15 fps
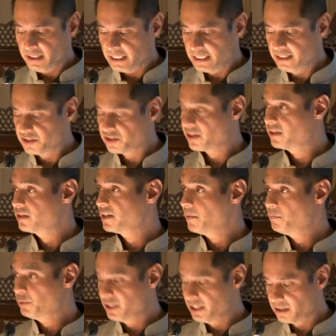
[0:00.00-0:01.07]
In its
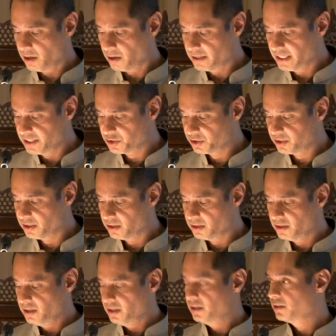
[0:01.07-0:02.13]
contemporary incarnation,